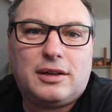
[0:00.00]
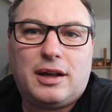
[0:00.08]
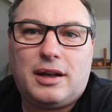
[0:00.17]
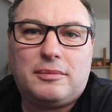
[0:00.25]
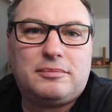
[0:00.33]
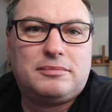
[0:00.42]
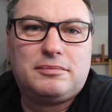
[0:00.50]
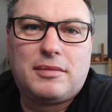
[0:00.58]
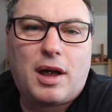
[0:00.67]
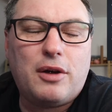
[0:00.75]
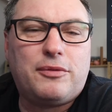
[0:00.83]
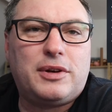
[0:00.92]

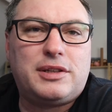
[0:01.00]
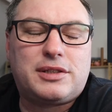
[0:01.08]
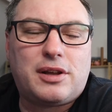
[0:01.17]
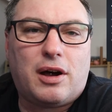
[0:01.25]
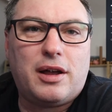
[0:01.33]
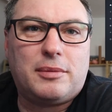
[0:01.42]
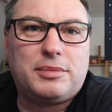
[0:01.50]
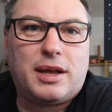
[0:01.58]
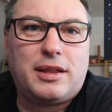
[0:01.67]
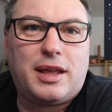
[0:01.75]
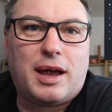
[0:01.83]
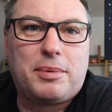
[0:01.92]
Hopefully Sky
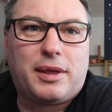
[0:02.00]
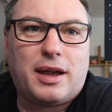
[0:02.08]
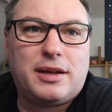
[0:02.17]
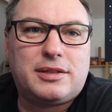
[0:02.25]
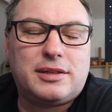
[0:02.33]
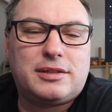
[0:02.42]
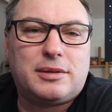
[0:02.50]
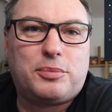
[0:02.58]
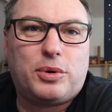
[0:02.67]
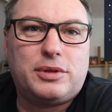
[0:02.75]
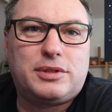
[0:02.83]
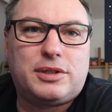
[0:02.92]
update the application at some
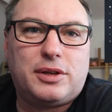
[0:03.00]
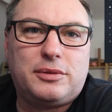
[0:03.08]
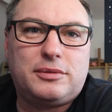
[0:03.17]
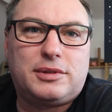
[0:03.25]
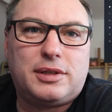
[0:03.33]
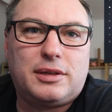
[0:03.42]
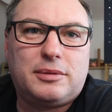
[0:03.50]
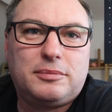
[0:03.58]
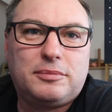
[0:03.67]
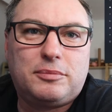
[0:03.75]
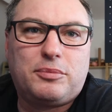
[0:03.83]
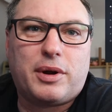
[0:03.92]
point soon to
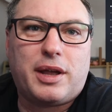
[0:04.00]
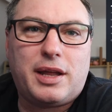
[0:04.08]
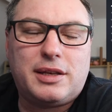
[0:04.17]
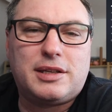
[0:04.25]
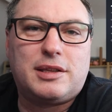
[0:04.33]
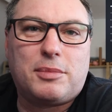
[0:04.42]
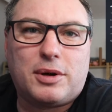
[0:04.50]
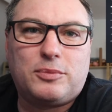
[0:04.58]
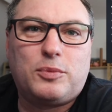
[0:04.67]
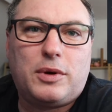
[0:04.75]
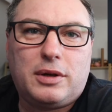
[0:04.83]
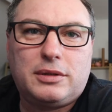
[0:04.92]
bring it into the
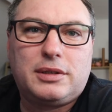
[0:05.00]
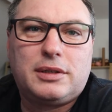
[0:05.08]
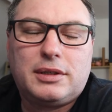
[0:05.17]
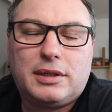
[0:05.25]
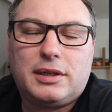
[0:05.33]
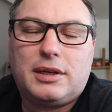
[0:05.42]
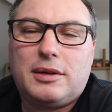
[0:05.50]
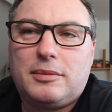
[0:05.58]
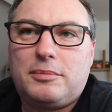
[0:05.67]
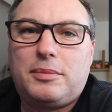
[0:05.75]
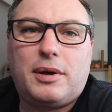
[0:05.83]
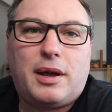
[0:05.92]
modern world,
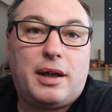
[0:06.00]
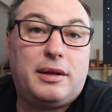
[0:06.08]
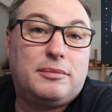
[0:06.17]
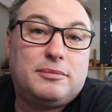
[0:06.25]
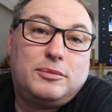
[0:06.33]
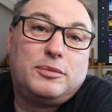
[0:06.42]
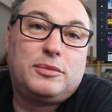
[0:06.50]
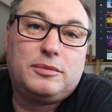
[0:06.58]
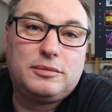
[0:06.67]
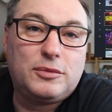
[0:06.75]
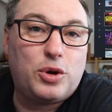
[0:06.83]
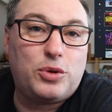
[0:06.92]
but hey,
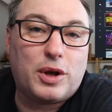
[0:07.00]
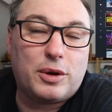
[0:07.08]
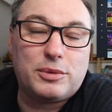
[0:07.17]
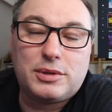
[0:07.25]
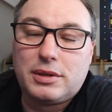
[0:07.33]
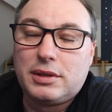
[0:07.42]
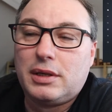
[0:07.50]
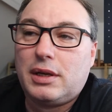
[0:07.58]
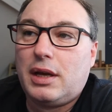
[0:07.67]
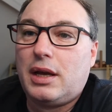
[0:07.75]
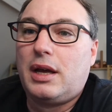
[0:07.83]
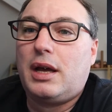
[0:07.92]
who knows.
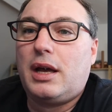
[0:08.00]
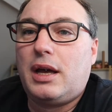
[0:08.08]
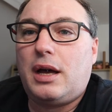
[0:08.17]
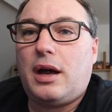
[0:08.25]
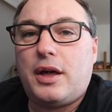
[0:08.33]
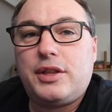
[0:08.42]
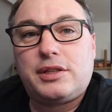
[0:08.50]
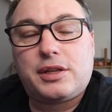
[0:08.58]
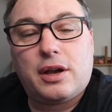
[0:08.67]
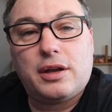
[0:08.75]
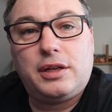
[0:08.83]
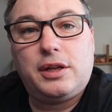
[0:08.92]
Other
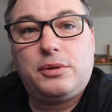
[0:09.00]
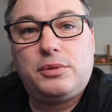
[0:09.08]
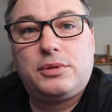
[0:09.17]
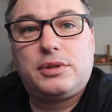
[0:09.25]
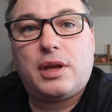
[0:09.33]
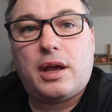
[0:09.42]
Sky news,